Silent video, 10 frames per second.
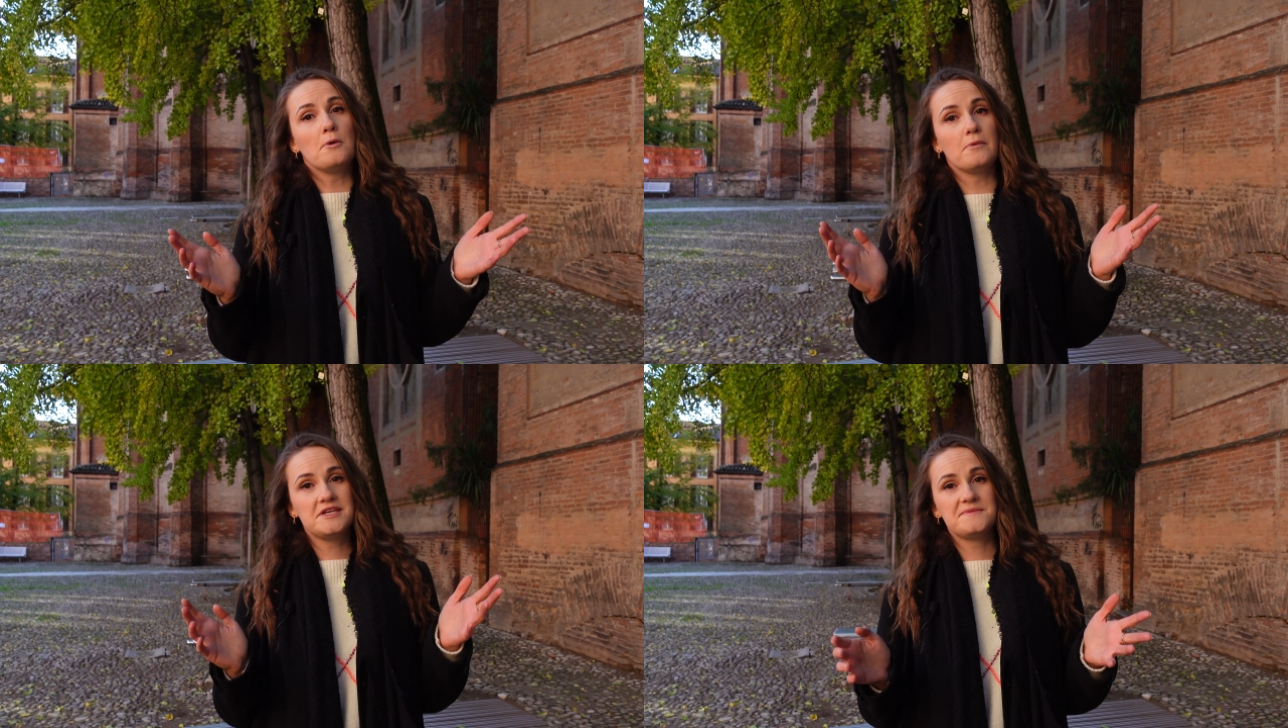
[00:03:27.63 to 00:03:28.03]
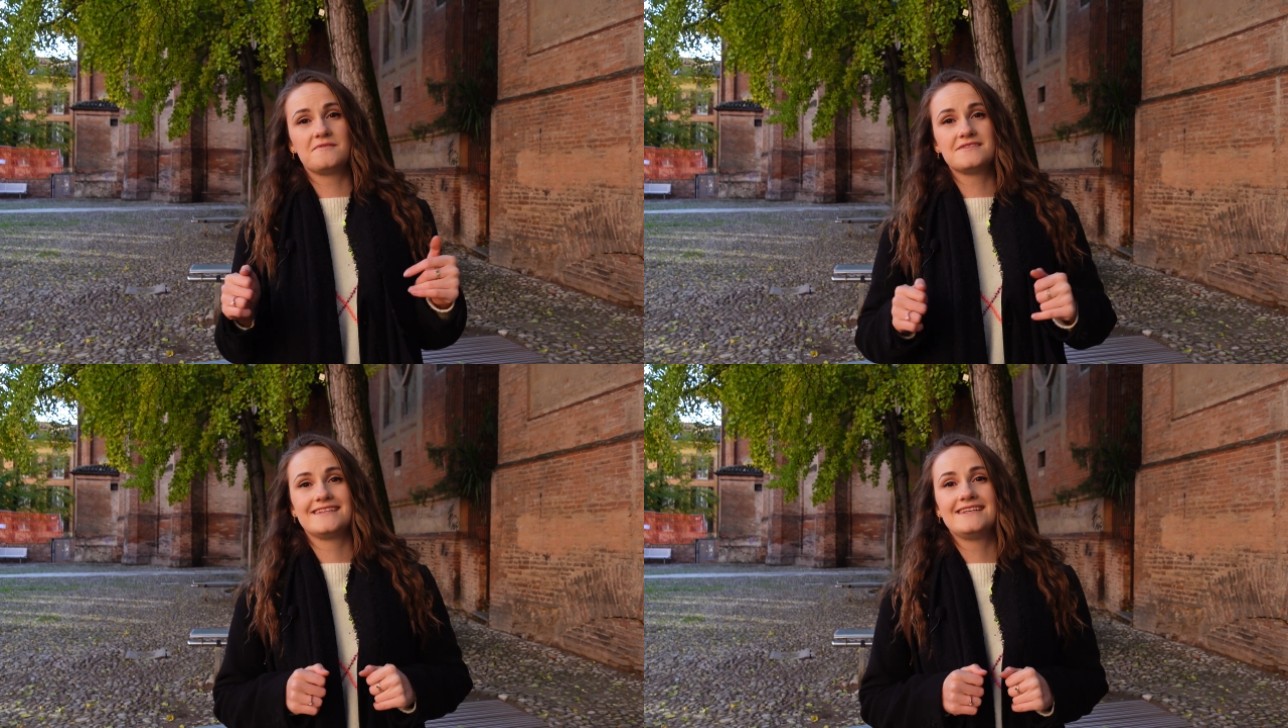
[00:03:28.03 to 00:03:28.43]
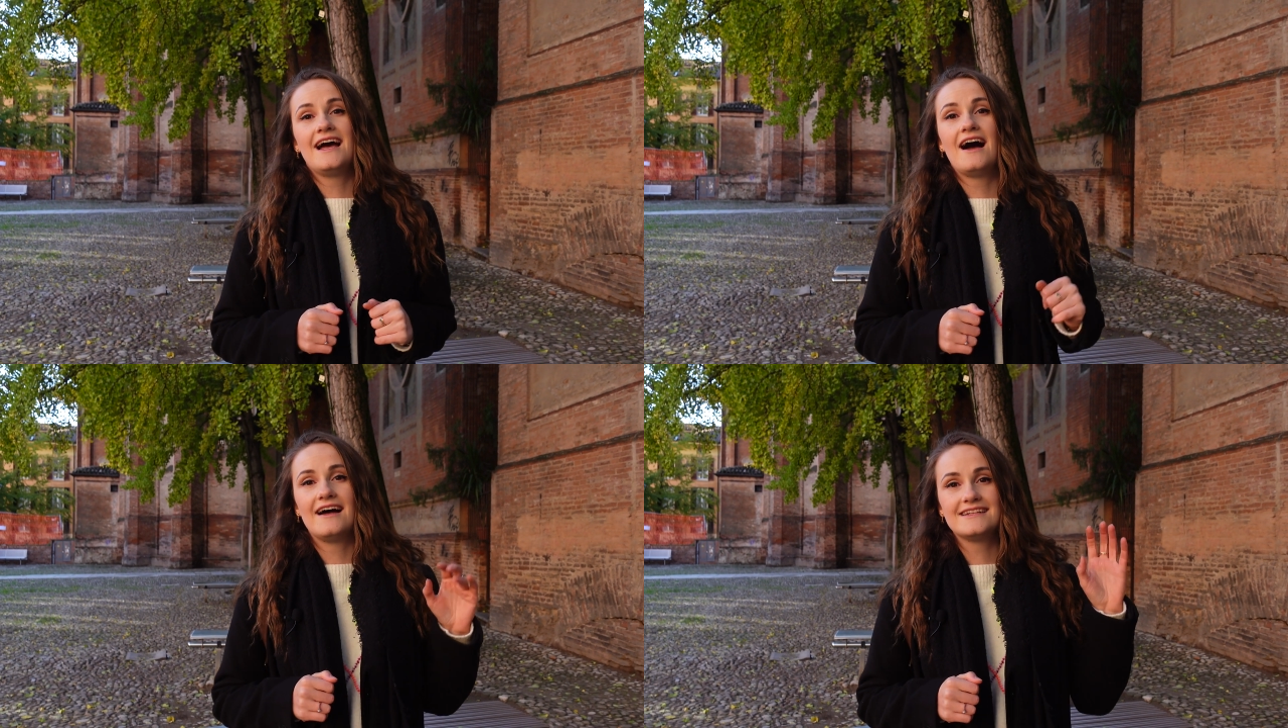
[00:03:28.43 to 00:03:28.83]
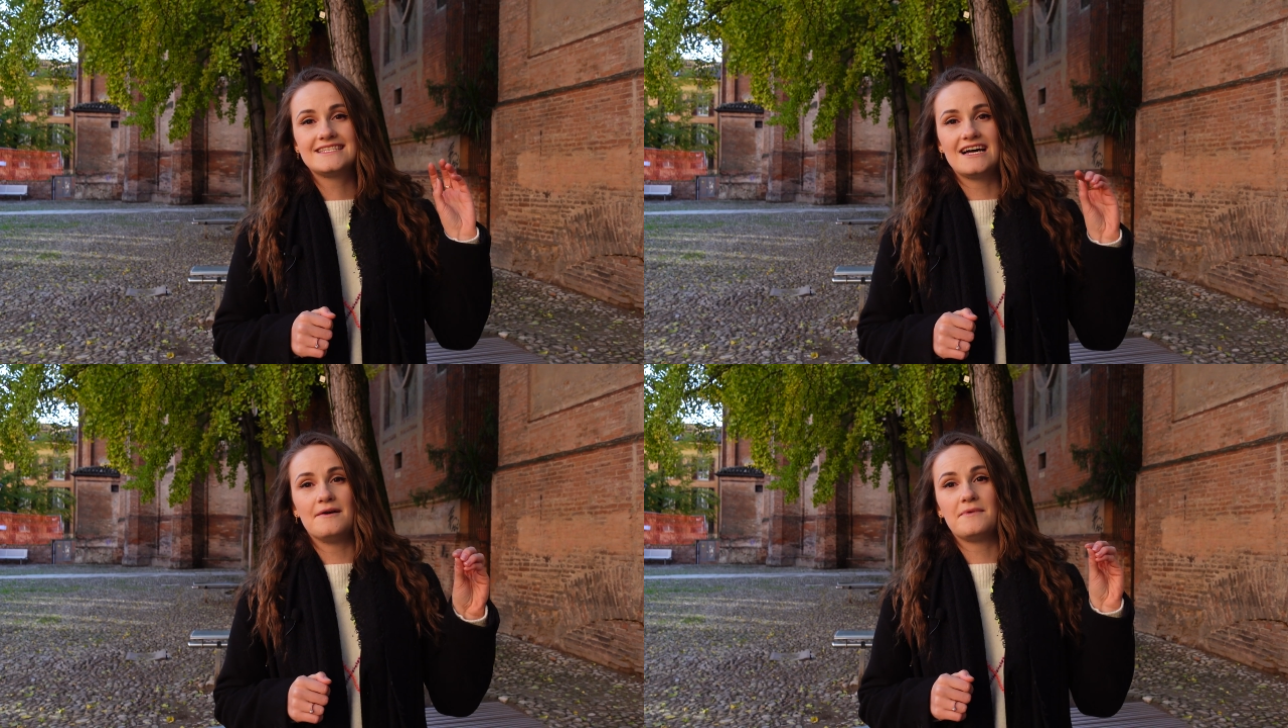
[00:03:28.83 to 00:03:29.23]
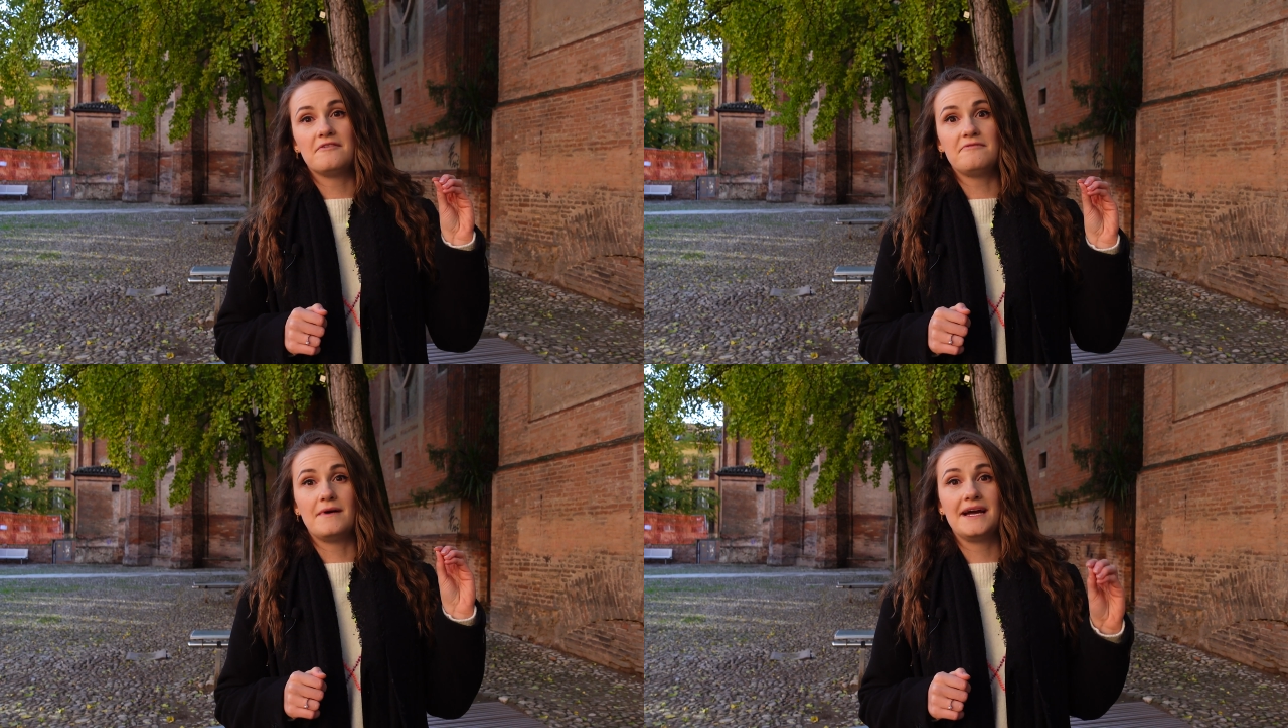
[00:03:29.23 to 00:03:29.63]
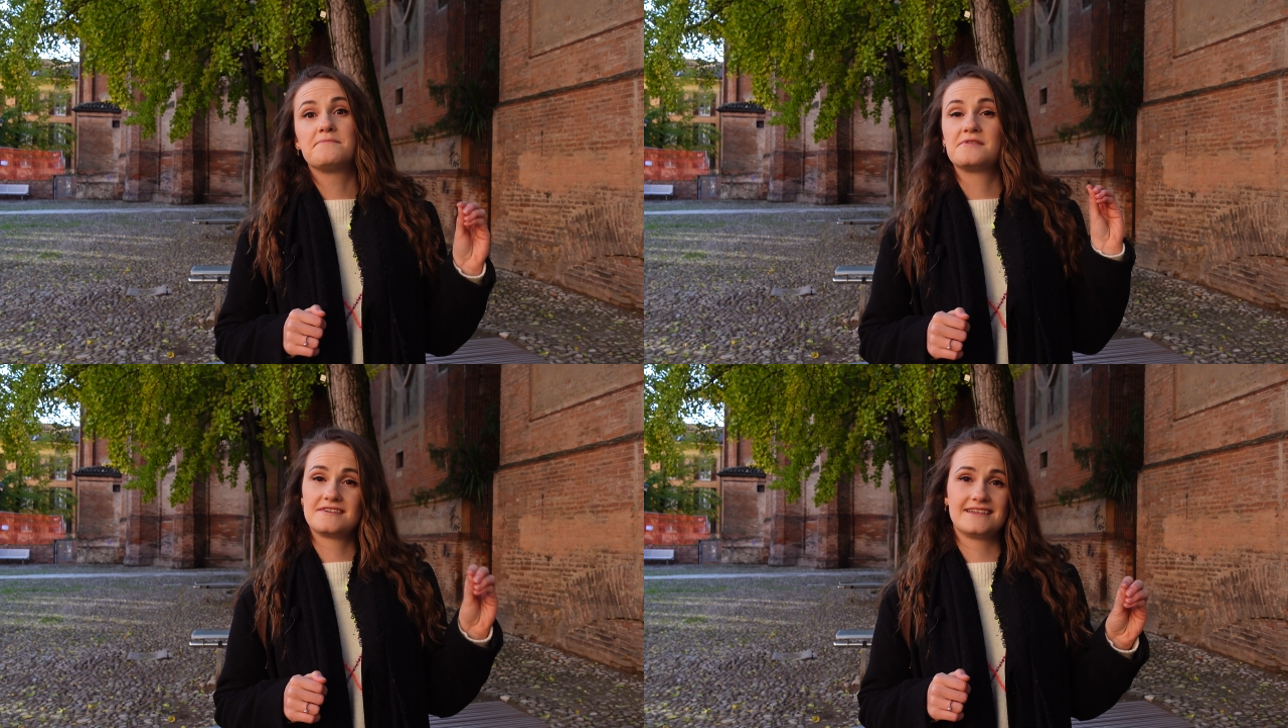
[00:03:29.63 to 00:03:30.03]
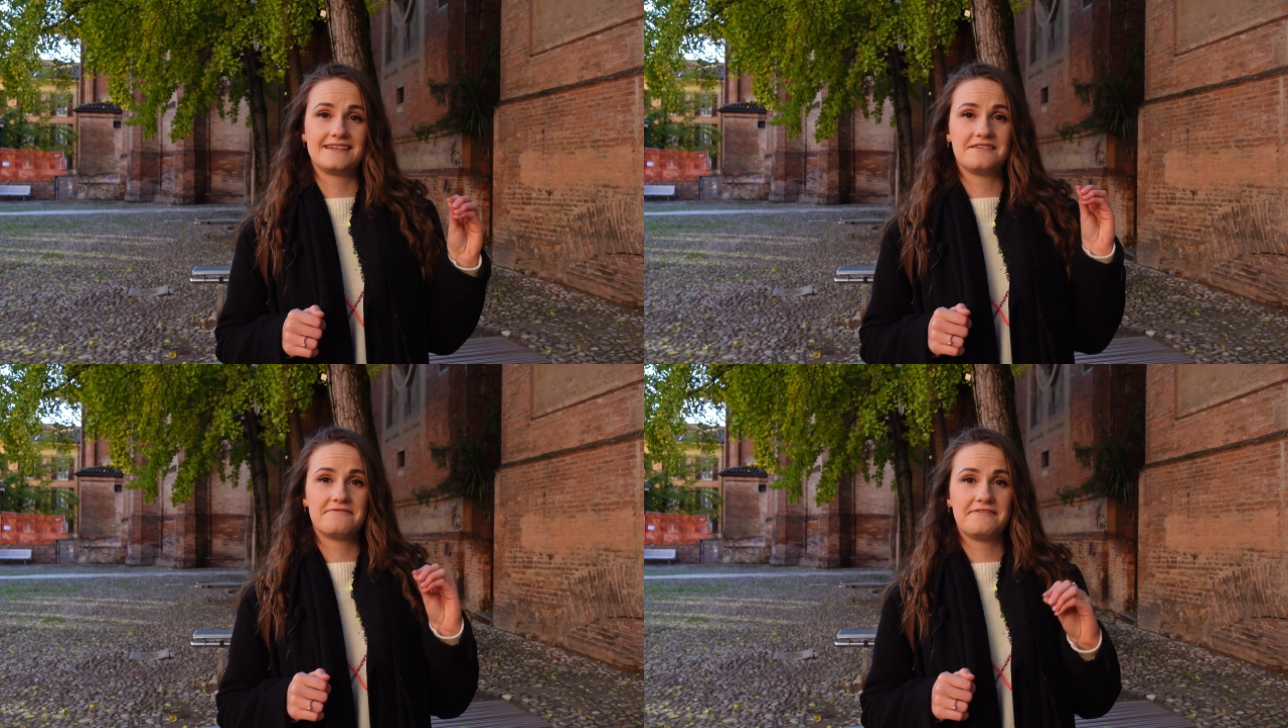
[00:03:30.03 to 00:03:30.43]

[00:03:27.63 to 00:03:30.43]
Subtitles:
which puts it on top of my personal